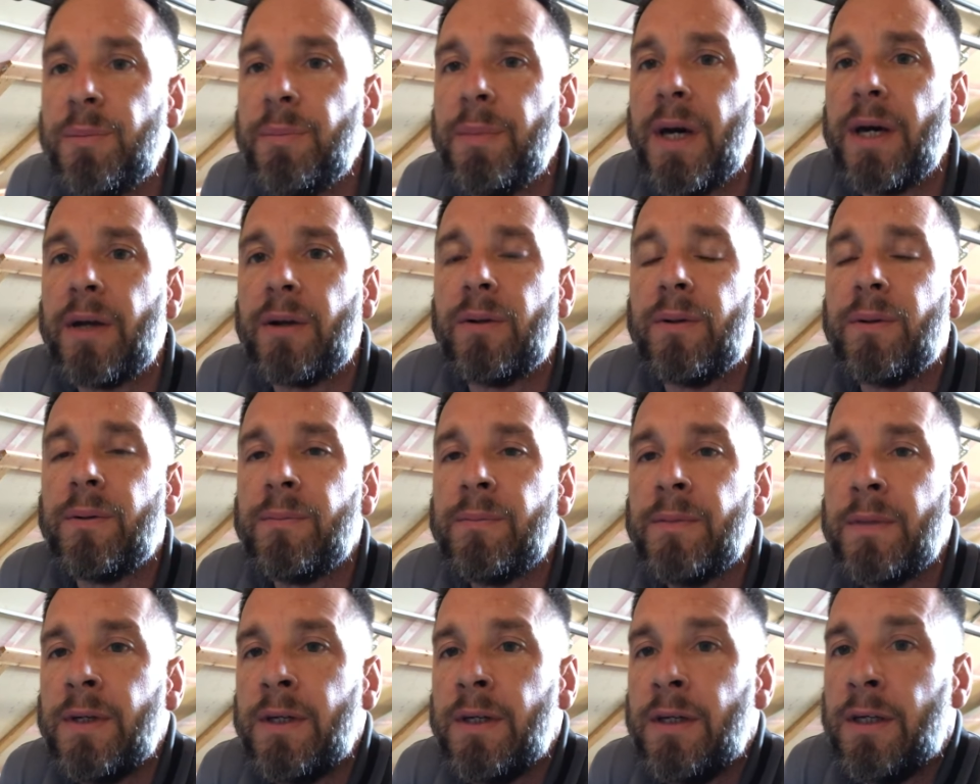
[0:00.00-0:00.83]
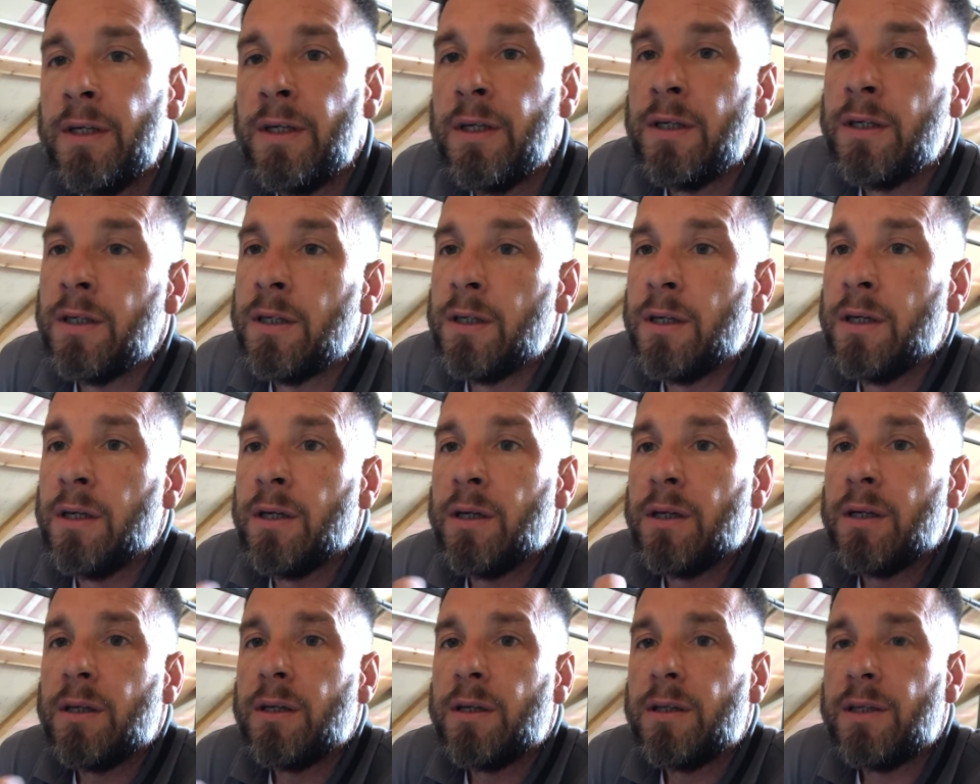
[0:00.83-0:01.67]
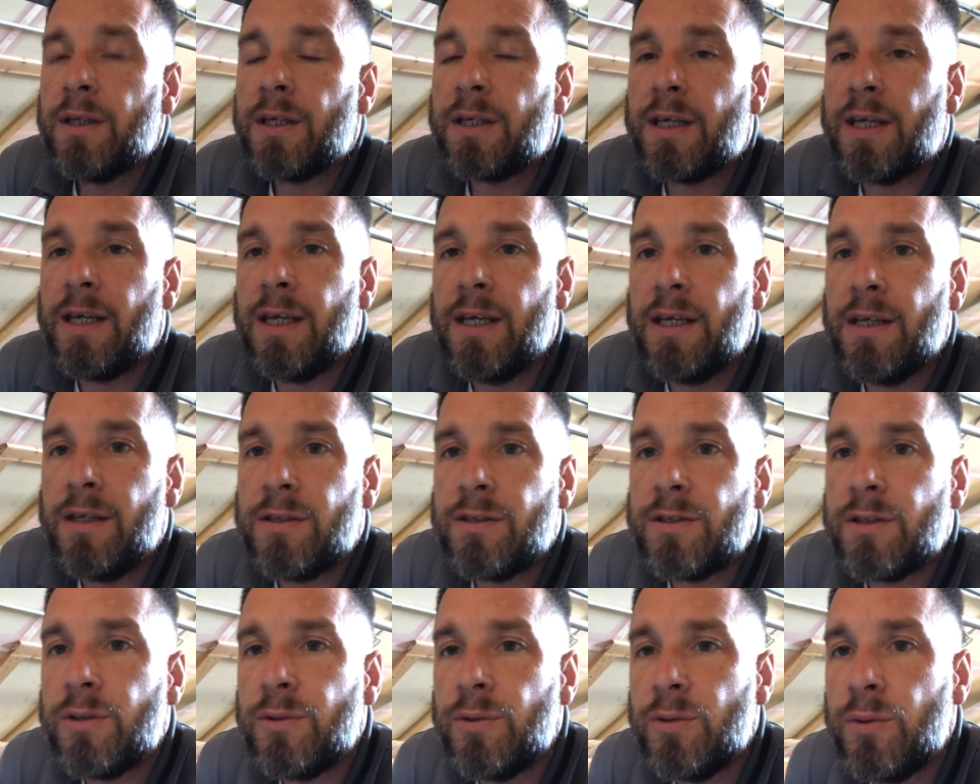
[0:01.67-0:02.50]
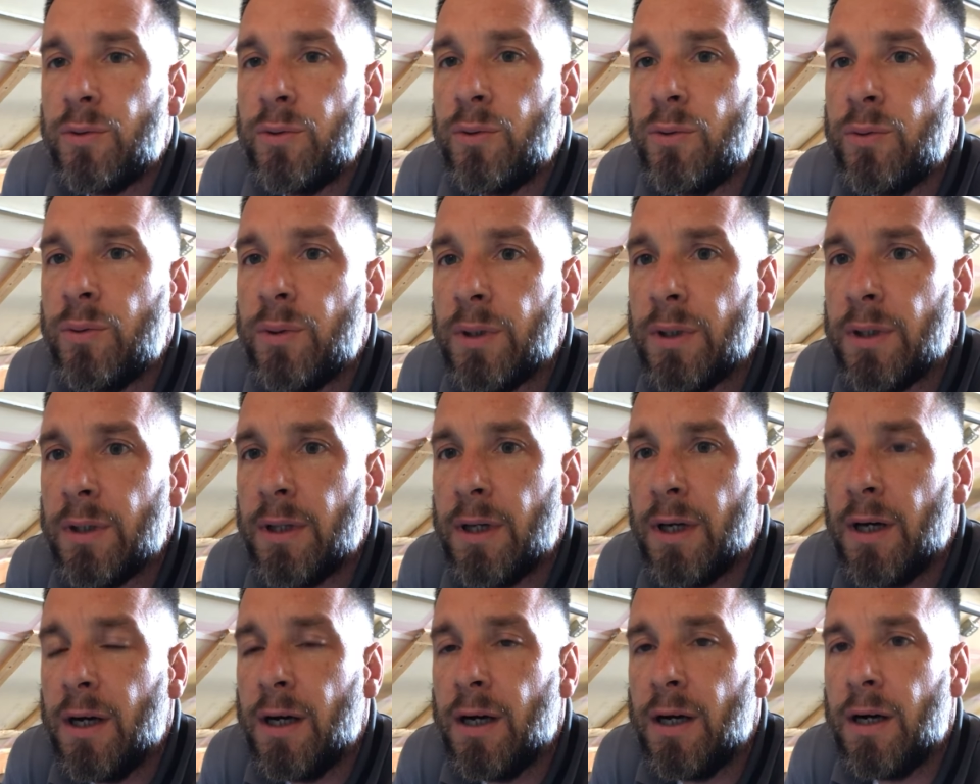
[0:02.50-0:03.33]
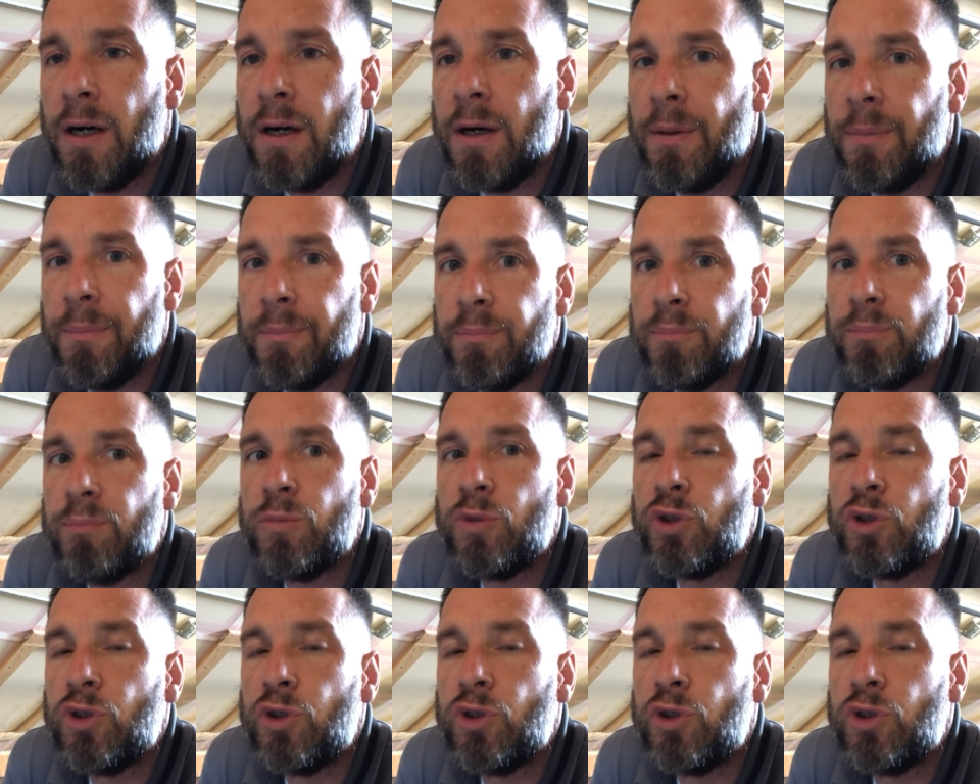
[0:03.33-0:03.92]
the metal. The key to um,